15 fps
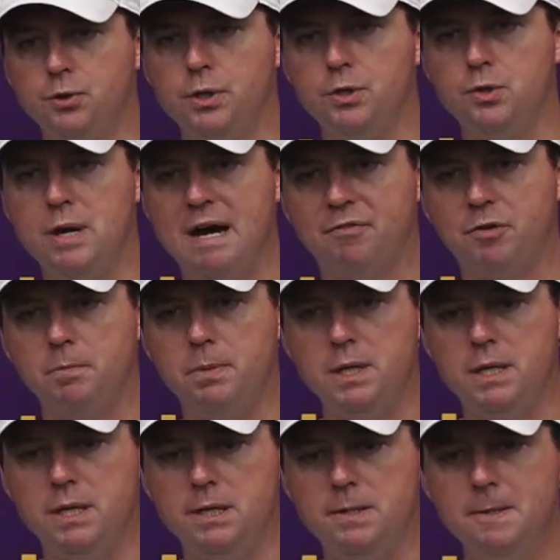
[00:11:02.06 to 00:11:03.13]
you have to
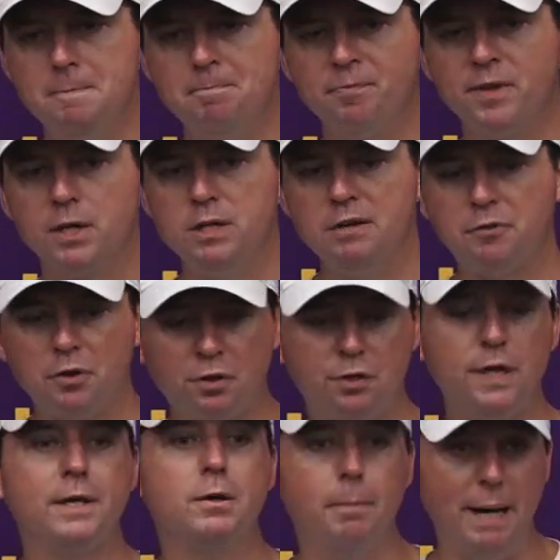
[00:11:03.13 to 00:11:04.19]

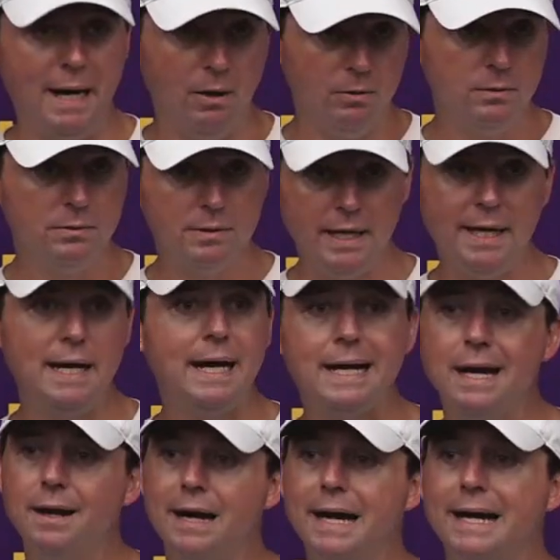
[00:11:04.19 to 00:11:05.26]
think about, hey,
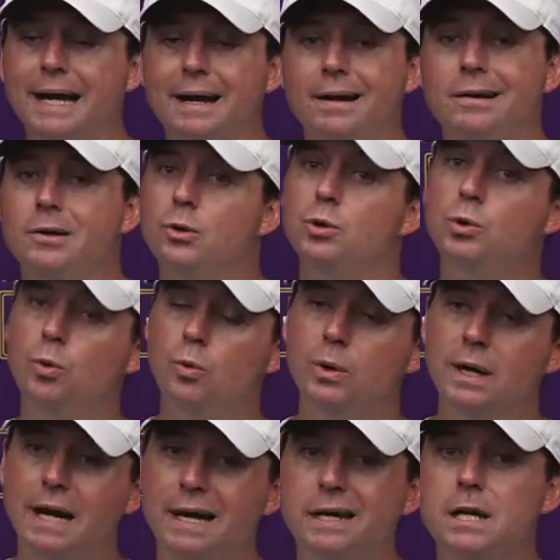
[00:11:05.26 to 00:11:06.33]

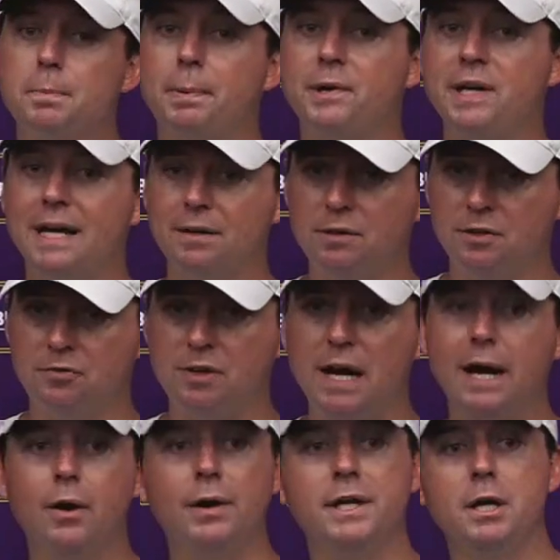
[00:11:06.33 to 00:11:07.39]
I need to protect this
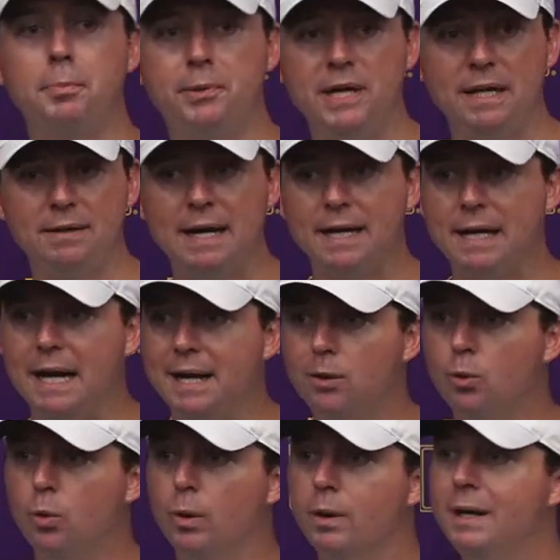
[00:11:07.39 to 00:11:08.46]
guy, or I need to protect that guy,
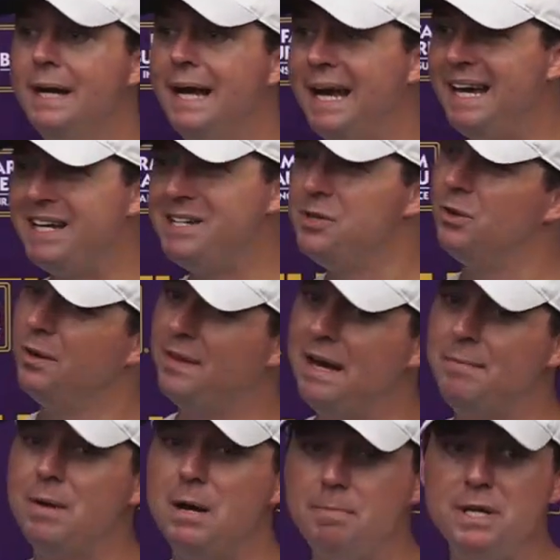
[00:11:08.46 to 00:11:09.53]
or hey, you know what,
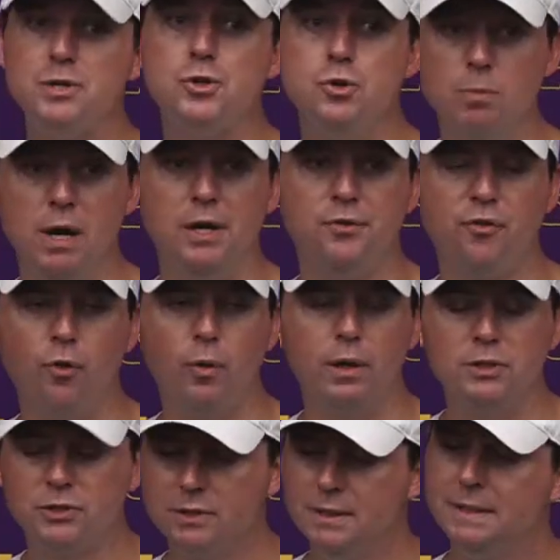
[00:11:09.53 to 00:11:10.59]
that might be too much for
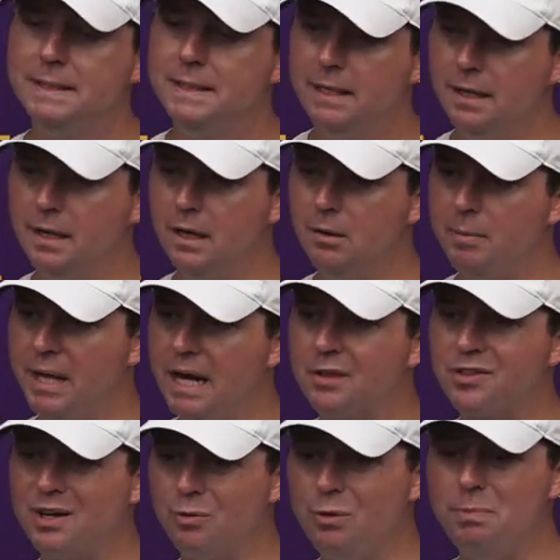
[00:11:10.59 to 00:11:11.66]
us. And I
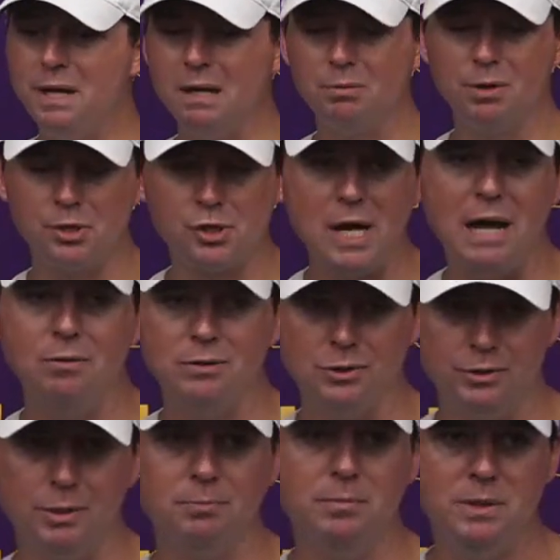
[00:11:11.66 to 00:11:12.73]
think we've been able to
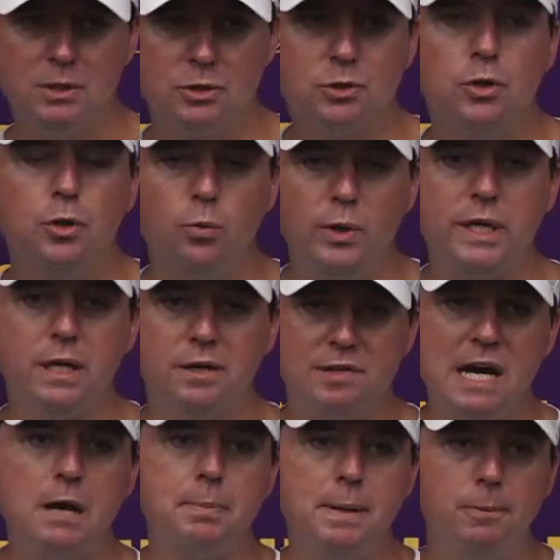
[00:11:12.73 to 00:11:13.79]
challenge them so that we can
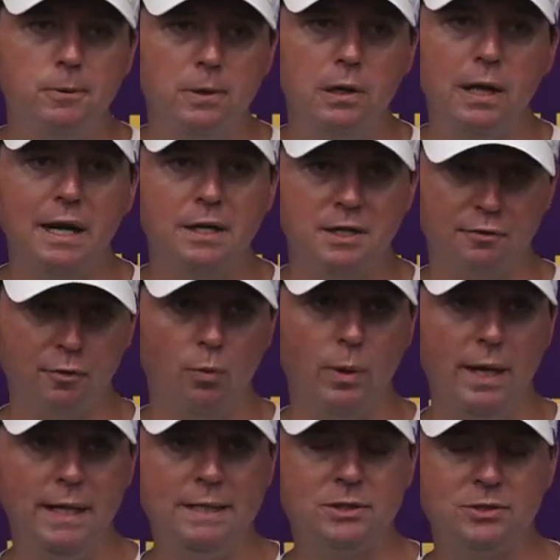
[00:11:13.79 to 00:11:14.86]
attack people in a lot of different
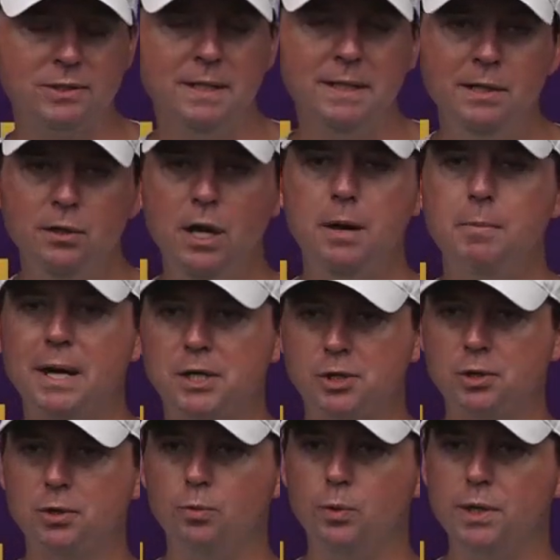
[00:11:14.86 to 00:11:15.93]
ways and make
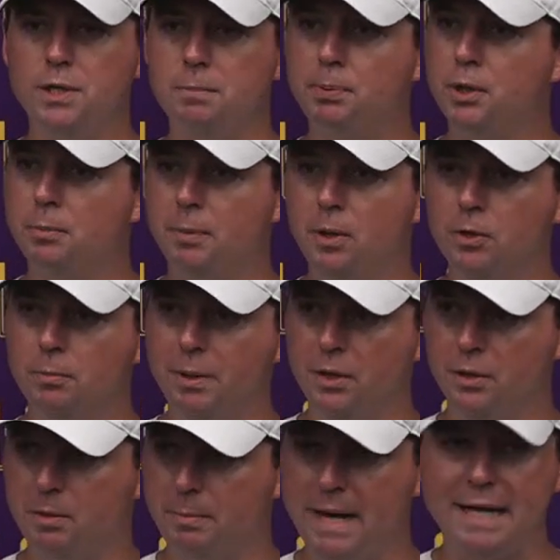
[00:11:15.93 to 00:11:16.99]
sure we can put the ball in the
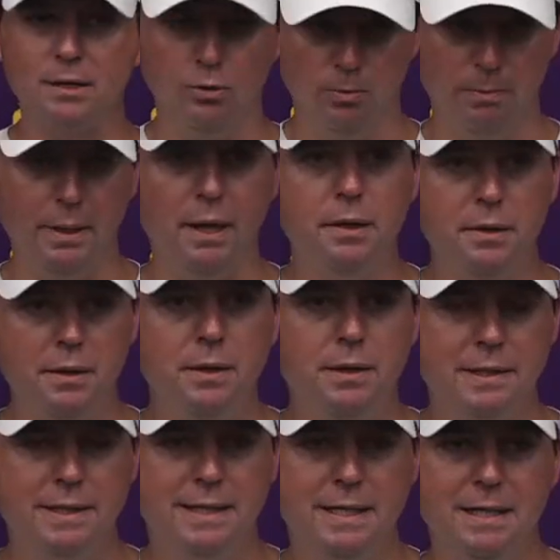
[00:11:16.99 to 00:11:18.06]
belly of the back a little bit.
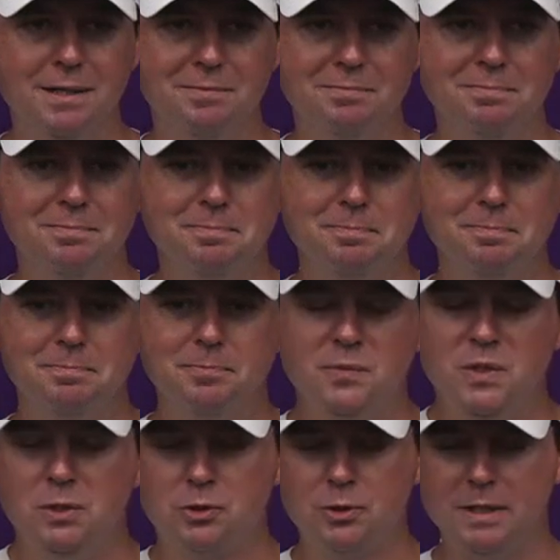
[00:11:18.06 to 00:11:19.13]

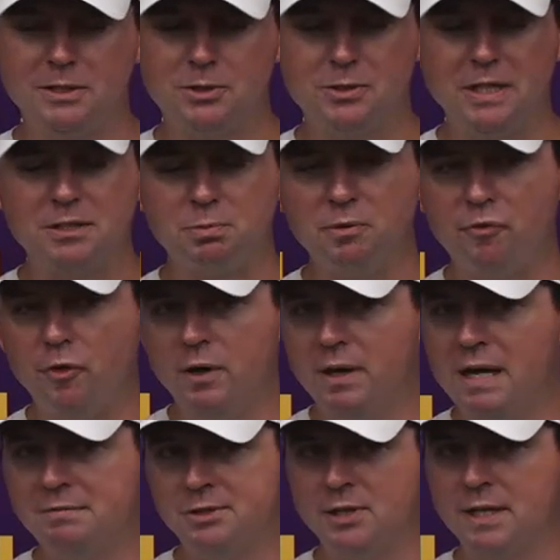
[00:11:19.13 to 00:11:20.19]
You know, so that's been fun,
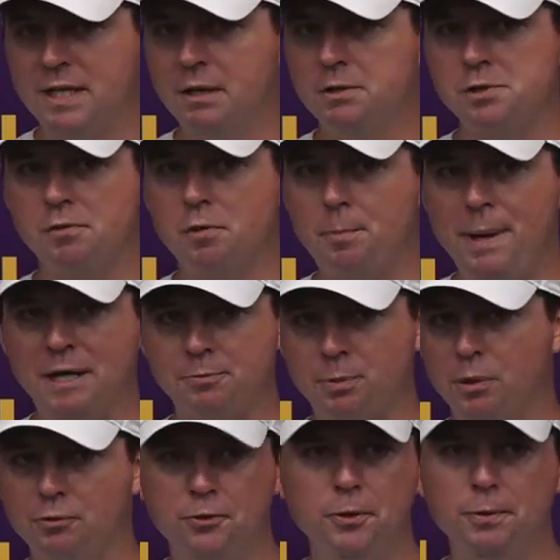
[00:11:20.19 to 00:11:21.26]
and obviously that carries over to pass
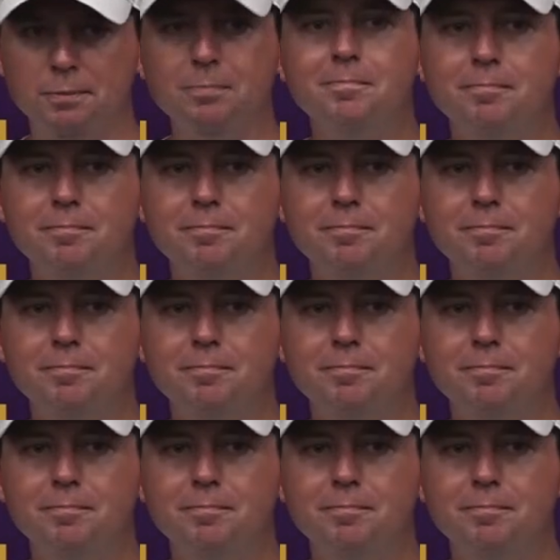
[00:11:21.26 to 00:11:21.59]
pro too.